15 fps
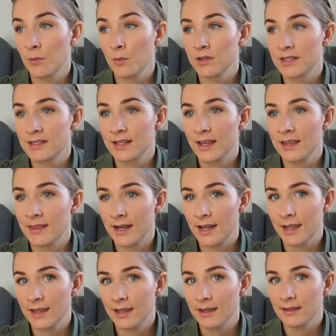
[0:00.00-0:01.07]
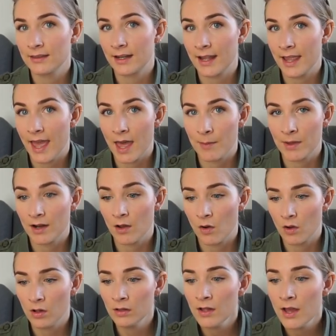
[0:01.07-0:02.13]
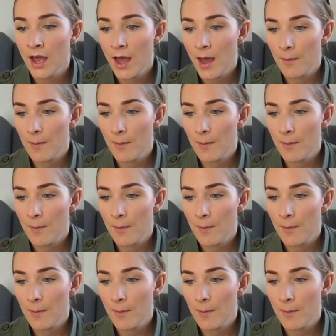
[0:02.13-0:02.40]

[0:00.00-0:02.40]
I wouldn't say that I, that I am at all,